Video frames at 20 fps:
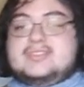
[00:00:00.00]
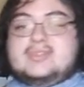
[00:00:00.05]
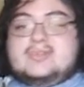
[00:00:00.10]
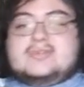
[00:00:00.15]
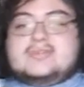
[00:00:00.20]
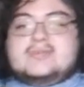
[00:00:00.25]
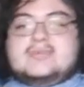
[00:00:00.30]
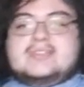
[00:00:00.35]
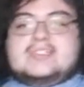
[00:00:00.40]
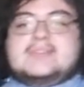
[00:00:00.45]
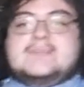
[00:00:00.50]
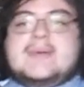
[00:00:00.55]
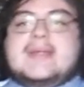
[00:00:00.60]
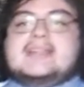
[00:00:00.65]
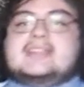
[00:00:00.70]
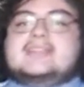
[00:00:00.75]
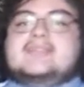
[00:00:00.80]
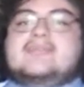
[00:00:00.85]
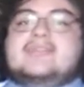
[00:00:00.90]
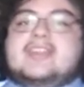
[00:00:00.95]
Swords were
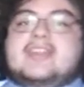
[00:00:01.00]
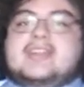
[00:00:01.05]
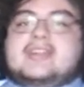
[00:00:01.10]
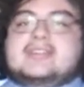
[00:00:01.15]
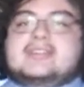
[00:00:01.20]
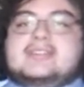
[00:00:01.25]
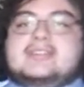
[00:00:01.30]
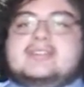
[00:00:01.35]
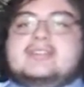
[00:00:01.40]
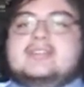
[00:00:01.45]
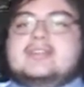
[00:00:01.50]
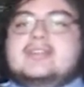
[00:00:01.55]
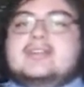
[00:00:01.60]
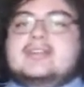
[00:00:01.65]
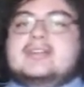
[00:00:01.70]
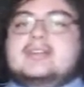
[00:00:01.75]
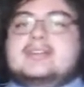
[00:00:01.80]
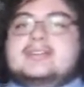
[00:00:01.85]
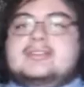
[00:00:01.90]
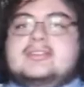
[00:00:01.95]
expensive things,
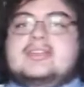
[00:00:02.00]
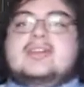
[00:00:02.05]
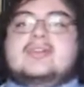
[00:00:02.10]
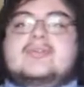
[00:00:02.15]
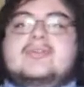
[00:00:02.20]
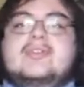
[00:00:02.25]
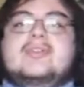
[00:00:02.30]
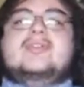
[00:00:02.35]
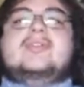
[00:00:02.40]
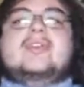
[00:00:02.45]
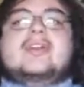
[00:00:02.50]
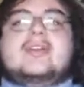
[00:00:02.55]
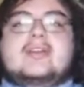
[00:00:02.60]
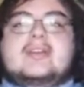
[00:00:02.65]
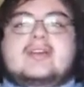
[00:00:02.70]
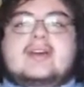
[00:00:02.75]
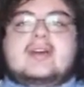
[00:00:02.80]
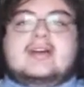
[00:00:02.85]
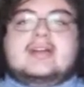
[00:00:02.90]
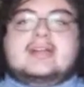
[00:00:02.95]
so if you
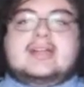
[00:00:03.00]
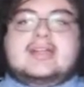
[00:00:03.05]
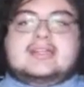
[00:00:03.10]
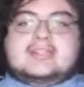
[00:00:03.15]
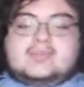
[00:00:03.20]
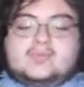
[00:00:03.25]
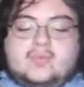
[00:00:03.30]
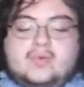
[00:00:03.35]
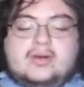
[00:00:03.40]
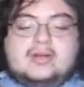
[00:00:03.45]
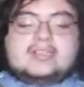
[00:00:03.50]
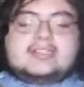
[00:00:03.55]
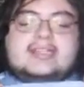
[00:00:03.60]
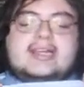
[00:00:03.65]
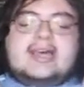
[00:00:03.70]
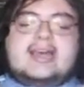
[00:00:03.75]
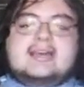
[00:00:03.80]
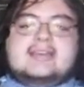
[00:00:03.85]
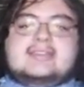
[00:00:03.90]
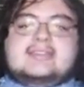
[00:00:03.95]
think a nice war
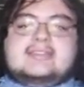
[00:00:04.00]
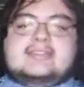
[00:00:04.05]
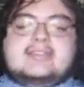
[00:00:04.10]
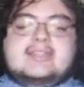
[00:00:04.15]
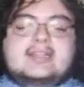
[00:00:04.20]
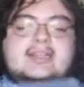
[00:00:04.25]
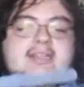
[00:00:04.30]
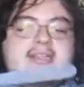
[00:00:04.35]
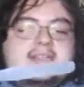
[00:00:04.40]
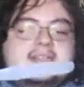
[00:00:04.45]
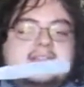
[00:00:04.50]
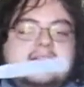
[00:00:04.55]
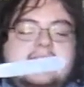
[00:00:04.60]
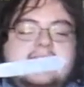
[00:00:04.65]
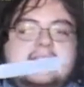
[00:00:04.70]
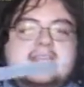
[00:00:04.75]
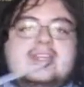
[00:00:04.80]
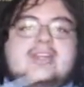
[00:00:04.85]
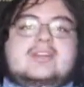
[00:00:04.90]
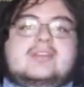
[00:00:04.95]
axe,
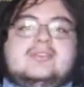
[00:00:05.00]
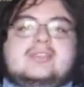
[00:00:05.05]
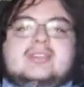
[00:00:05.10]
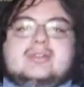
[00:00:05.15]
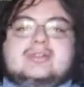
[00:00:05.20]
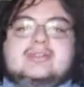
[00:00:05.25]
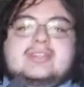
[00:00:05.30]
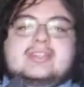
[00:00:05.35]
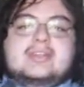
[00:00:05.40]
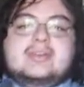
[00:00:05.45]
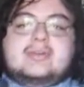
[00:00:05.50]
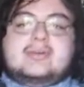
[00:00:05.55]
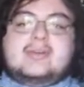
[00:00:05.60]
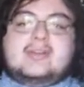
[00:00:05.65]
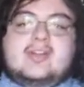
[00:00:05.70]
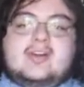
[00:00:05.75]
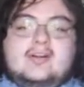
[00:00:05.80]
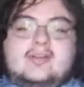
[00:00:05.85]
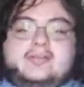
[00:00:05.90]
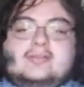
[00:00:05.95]
a
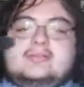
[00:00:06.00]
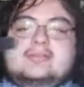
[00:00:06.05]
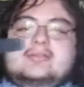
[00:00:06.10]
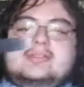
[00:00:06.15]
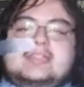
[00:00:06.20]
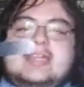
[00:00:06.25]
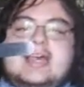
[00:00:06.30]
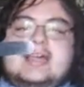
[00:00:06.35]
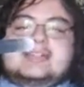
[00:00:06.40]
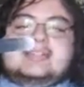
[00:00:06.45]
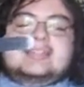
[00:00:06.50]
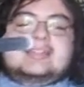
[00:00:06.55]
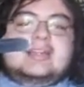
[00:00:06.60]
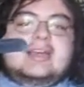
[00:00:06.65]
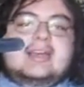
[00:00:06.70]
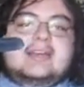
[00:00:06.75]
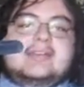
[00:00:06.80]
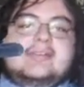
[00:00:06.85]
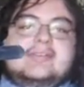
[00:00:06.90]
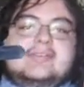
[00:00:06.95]
long Saxon
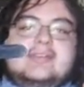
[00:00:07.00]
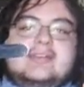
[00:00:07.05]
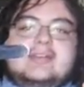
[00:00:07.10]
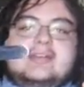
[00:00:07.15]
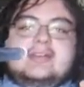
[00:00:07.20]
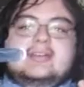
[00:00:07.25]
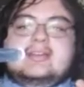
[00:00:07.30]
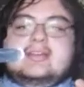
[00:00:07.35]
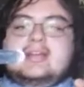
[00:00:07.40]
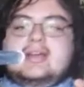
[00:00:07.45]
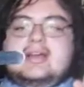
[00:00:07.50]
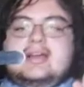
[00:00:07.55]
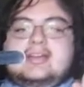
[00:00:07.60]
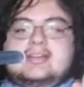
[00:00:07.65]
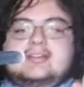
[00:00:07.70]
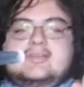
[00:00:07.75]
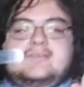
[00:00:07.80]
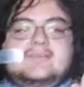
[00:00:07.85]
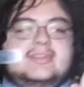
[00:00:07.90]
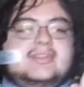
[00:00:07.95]
knife
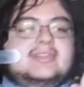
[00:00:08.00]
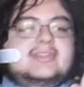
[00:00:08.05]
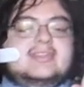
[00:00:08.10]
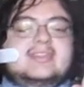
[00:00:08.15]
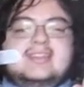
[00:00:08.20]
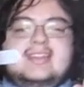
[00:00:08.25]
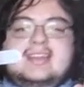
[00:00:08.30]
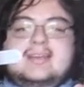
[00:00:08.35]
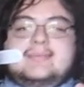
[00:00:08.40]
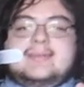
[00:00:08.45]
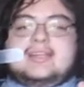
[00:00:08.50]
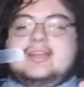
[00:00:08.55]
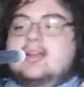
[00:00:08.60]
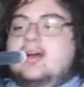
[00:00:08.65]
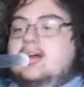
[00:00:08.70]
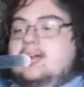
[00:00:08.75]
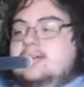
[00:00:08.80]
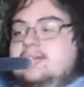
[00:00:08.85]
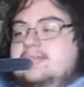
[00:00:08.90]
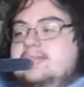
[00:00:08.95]
could be a little bit
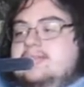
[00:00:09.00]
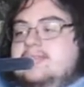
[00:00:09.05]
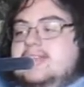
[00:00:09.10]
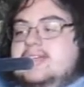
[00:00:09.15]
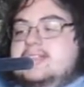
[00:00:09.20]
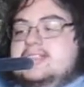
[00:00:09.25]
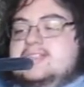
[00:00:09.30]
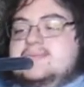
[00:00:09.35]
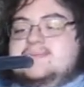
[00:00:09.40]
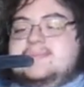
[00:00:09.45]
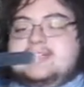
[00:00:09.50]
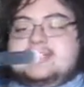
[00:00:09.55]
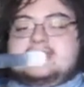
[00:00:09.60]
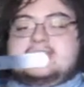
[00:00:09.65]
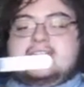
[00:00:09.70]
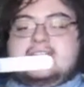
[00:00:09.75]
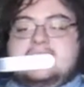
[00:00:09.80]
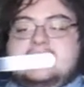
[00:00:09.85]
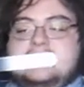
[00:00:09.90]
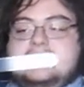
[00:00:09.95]
longer than this,
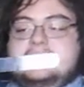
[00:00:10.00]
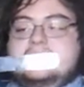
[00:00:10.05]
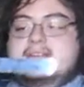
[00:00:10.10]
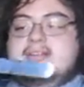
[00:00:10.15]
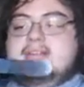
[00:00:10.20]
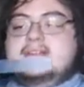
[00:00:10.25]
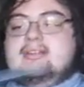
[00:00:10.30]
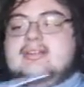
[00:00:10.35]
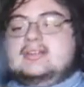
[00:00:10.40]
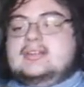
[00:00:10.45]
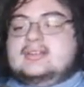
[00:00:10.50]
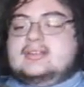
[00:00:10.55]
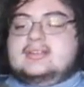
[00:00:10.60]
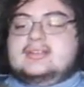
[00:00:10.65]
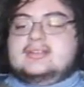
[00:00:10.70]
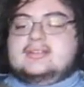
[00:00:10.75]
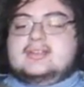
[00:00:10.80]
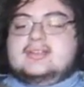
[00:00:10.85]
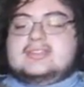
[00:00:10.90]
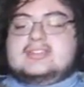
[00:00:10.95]
but
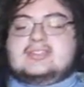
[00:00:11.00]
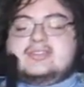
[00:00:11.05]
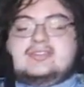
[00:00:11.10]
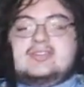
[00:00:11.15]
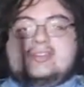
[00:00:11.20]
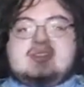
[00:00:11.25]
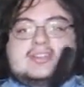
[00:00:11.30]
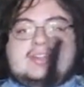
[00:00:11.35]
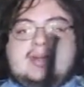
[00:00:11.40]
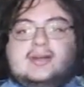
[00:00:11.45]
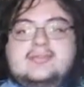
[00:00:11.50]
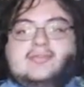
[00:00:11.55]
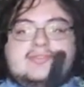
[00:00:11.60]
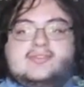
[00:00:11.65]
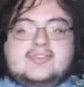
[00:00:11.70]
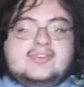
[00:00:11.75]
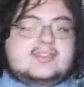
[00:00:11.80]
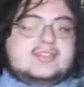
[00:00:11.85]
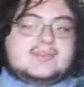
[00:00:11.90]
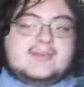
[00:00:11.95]
this is good enough,
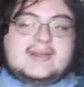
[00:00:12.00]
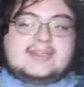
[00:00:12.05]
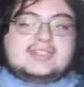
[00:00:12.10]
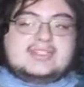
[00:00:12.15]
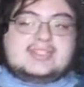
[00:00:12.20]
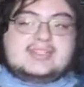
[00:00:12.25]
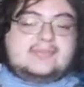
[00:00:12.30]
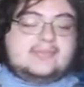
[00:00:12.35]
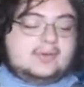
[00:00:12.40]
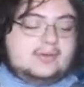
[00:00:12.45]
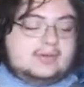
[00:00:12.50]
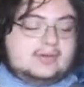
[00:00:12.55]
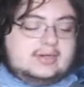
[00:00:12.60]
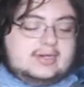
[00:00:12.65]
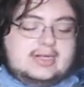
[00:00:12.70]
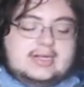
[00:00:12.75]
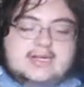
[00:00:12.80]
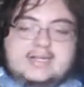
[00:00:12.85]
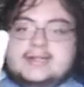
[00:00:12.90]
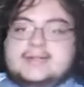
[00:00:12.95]
especially if
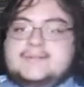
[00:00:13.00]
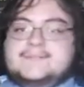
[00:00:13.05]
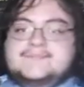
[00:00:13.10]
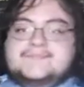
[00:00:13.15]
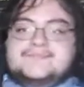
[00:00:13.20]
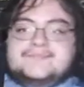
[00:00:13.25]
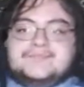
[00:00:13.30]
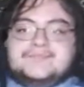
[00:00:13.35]
you're